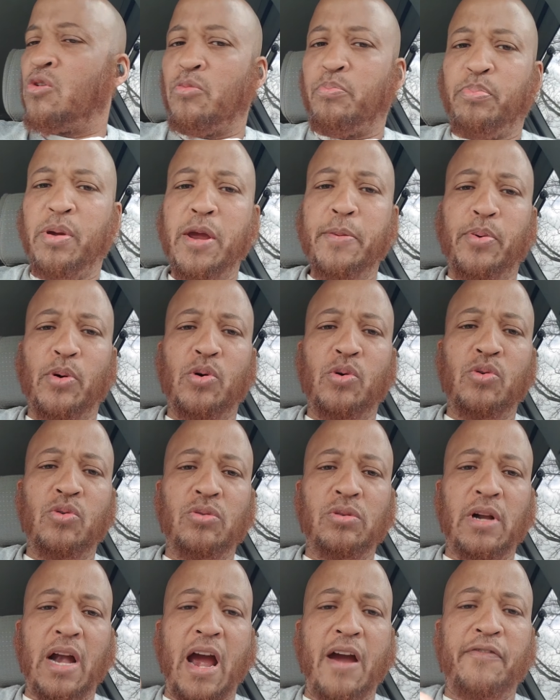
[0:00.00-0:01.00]

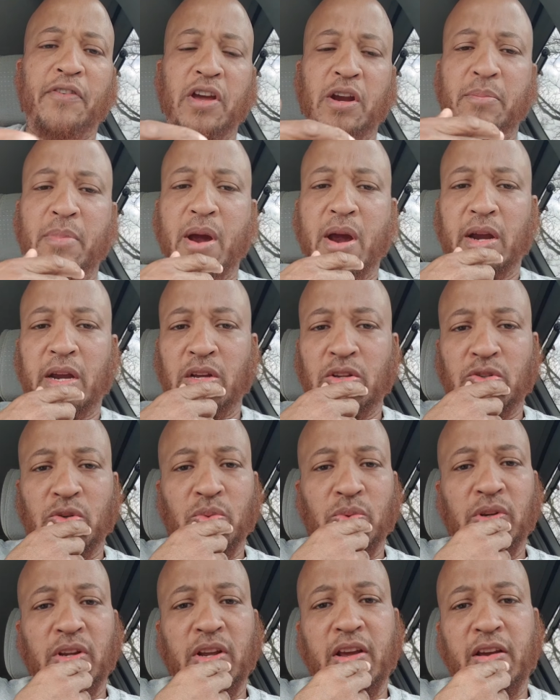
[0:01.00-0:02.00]
People, African Americans
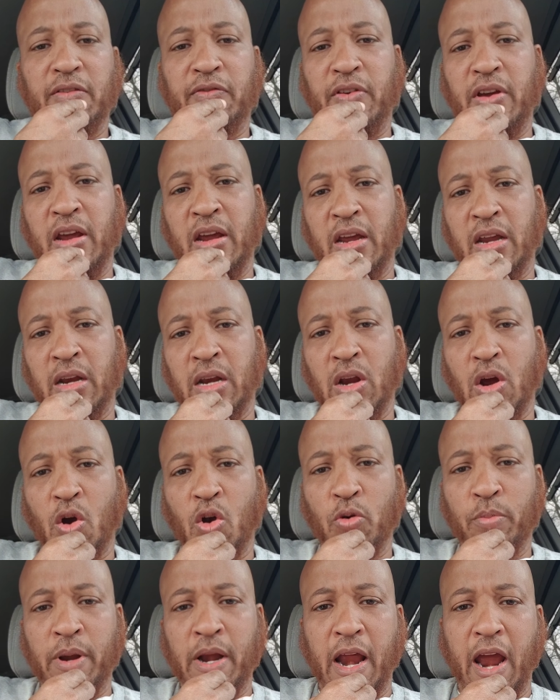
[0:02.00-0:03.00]
who live in
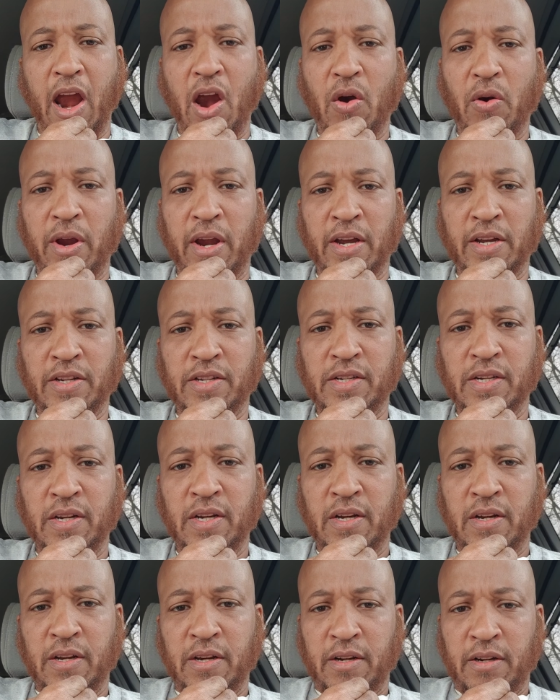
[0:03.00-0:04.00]
urban areas,
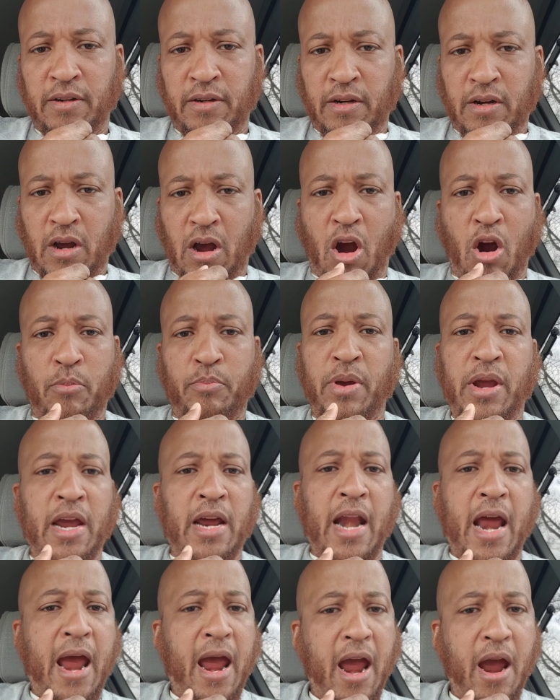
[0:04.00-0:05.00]
are
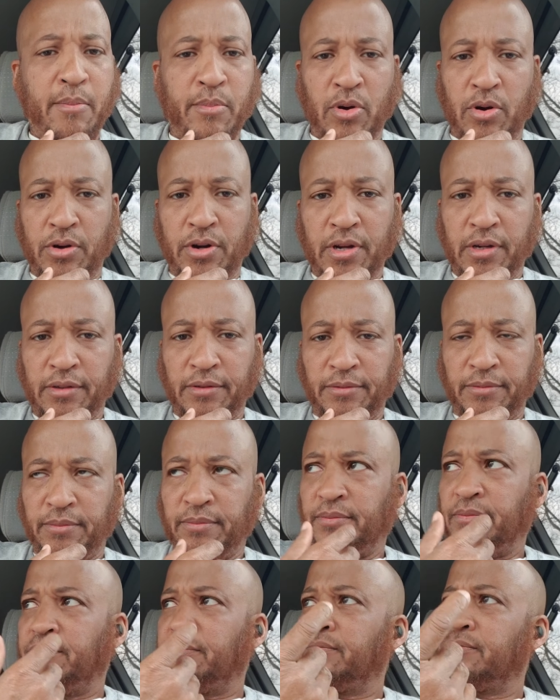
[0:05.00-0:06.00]
being hammered
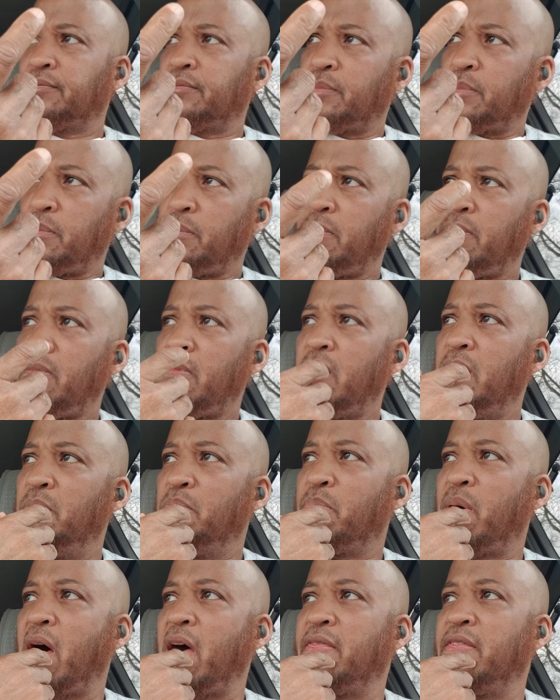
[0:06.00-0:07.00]

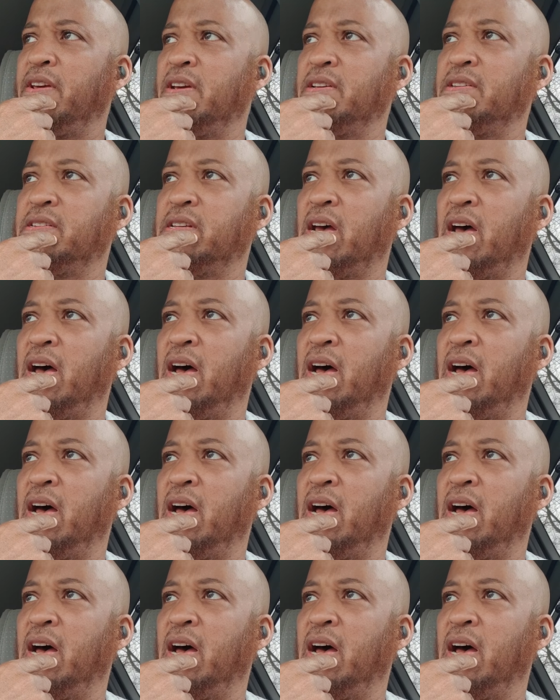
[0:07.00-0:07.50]
by this